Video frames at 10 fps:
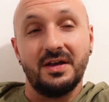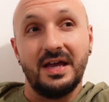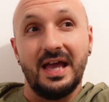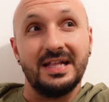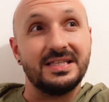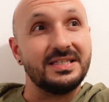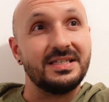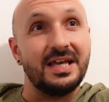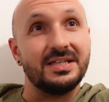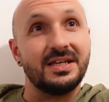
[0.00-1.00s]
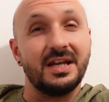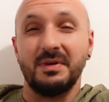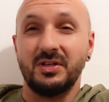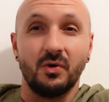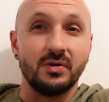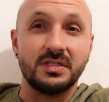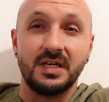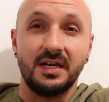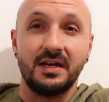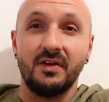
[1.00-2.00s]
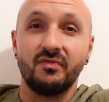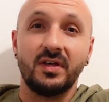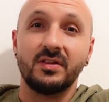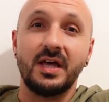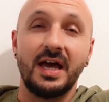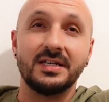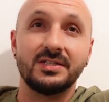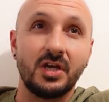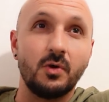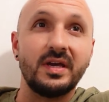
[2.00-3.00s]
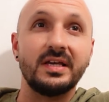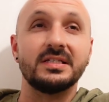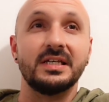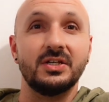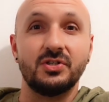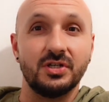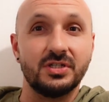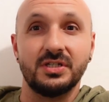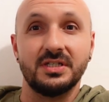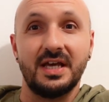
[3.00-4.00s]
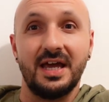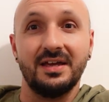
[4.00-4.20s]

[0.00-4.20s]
it's going to be daunting, and I think that it's so easy just to say,